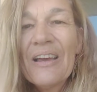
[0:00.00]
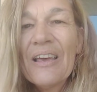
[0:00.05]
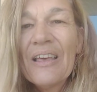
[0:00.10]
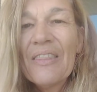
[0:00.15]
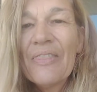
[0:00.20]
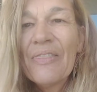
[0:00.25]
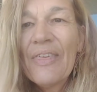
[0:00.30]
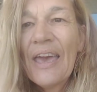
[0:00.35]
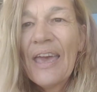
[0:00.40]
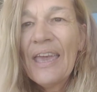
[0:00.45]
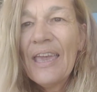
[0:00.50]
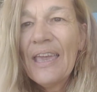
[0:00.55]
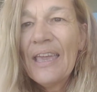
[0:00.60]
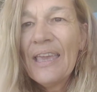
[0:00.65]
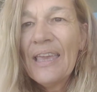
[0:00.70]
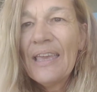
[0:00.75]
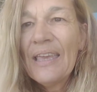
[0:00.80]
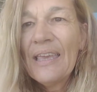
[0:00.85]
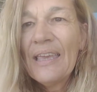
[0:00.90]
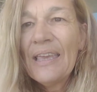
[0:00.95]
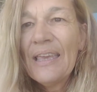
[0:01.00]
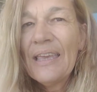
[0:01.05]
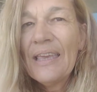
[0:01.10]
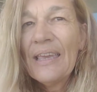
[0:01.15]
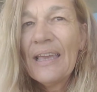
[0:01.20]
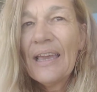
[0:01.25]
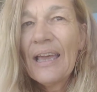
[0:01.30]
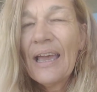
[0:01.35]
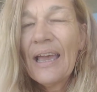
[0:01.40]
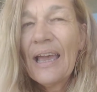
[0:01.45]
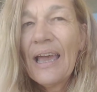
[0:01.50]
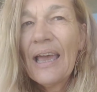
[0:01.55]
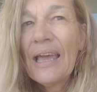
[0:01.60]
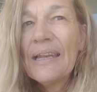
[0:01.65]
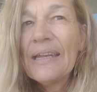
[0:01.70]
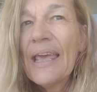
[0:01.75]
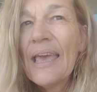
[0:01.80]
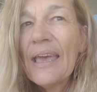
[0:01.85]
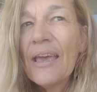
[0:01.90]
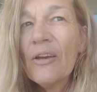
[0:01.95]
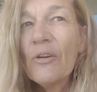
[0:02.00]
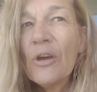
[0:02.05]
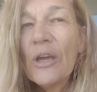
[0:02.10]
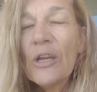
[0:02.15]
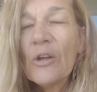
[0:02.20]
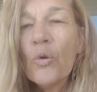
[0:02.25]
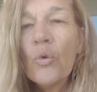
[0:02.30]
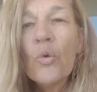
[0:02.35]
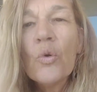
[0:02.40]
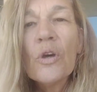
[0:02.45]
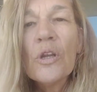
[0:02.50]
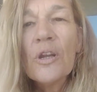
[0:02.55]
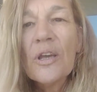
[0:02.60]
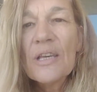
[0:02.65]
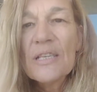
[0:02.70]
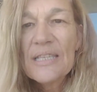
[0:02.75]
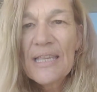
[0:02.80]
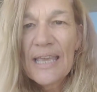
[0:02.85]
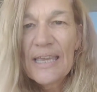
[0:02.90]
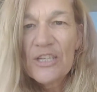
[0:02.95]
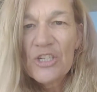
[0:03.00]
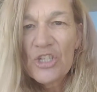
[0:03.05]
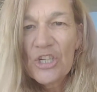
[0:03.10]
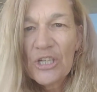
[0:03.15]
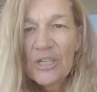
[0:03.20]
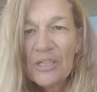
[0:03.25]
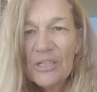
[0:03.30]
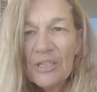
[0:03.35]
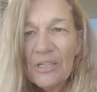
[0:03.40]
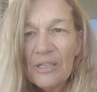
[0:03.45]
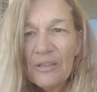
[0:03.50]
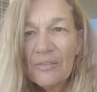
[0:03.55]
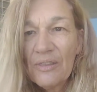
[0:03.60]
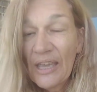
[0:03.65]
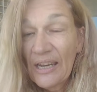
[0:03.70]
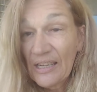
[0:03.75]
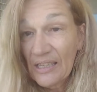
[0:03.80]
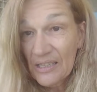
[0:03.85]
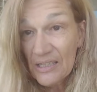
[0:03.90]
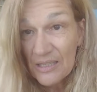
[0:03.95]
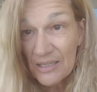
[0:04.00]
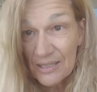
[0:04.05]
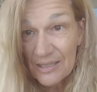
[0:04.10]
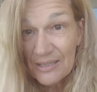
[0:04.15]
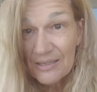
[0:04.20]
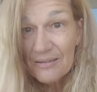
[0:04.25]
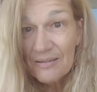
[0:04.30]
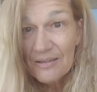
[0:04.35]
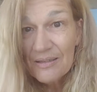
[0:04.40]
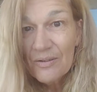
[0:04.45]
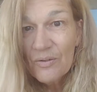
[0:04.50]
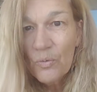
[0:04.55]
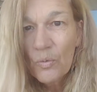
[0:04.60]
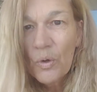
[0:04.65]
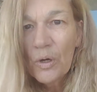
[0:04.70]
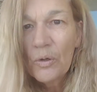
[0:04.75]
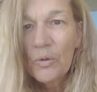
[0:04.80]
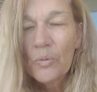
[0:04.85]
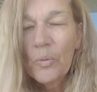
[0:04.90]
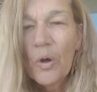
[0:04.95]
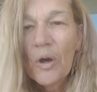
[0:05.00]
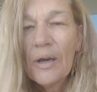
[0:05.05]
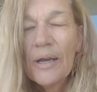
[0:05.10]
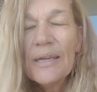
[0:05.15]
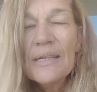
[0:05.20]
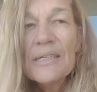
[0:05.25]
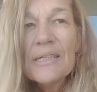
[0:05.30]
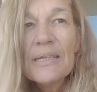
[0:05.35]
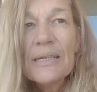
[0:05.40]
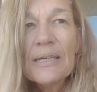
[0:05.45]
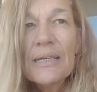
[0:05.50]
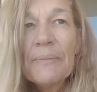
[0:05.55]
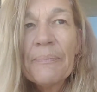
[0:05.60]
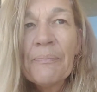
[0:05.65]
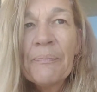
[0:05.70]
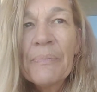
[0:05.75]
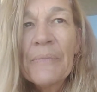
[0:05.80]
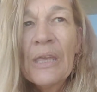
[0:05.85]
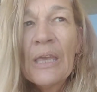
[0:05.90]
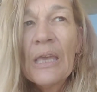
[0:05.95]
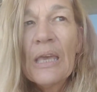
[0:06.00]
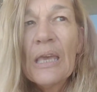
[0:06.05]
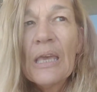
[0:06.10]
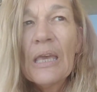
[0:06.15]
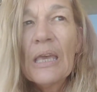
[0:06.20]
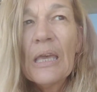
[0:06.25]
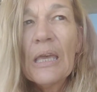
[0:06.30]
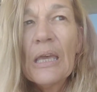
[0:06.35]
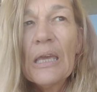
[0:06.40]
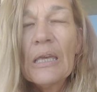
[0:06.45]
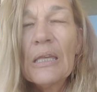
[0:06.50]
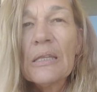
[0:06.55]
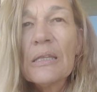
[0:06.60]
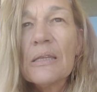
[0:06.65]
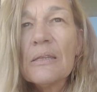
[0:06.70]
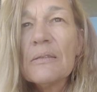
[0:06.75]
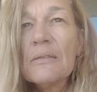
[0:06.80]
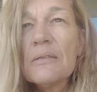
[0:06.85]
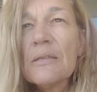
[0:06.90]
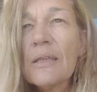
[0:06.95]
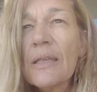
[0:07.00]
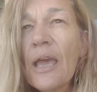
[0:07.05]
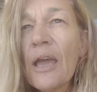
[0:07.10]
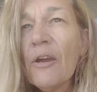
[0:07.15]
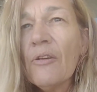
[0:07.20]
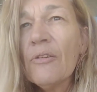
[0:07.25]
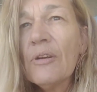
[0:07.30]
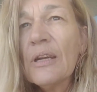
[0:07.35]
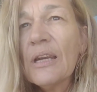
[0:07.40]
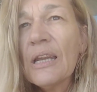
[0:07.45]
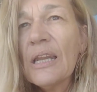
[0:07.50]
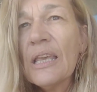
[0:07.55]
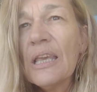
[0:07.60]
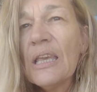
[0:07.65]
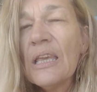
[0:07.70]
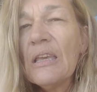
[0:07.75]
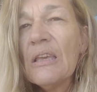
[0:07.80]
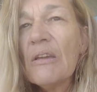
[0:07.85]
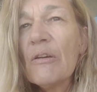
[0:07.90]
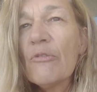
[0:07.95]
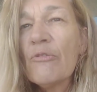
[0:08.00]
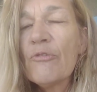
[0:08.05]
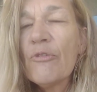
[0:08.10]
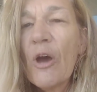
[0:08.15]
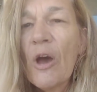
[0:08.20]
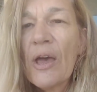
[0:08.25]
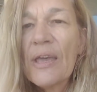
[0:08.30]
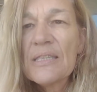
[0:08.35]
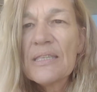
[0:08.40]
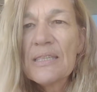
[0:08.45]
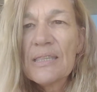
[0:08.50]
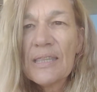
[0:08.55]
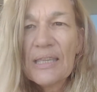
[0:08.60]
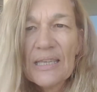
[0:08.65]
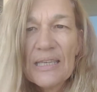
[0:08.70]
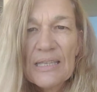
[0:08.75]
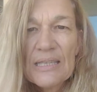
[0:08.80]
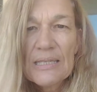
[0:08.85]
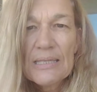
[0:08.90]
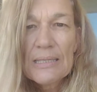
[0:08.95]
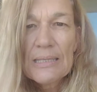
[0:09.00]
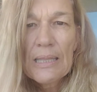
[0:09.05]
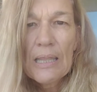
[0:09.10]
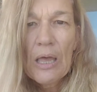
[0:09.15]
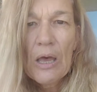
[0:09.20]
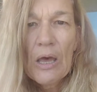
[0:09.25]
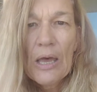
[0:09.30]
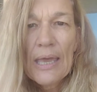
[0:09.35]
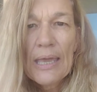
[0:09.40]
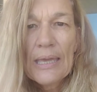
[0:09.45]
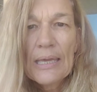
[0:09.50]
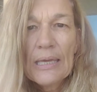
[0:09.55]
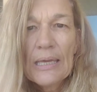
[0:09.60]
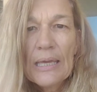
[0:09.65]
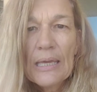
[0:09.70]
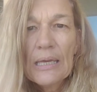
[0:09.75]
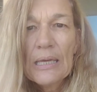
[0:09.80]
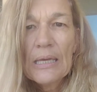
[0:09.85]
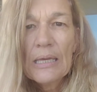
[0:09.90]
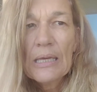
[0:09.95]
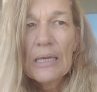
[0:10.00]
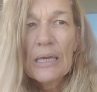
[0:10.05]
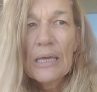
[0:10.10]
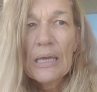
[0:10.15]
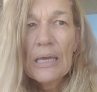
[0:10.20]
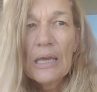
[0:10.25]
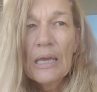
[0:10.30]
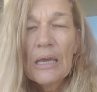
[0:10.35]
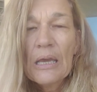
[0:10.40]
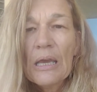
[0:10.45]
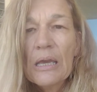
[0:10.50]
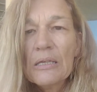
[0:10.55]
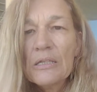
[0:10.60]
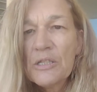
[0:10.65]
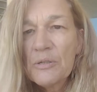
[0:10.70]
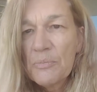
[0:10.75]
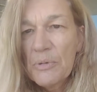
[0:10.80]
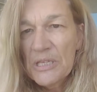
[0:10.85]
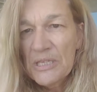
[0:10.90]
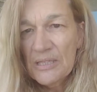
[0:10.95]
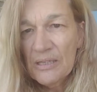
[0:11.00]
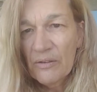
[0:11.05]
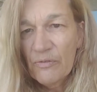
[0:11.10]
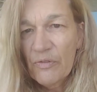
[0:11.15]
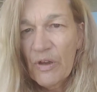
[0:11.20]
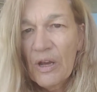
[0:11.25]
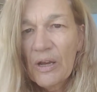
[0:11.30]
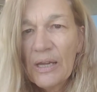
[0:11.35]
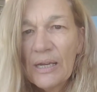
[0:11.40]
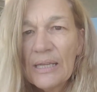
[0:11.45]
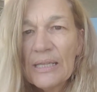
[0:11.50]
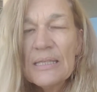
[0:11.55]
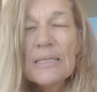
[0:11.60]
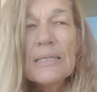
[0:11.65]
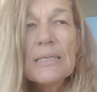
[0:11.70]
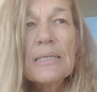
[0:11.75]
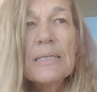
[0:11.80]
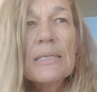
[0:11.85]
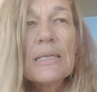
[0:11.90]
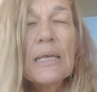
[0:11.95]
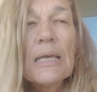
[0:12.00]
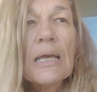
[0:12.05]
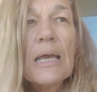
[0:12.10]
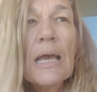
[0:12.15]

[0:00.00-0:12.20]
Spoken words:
they are now an organisation that is worldwide. It currently fights things like domestic violence,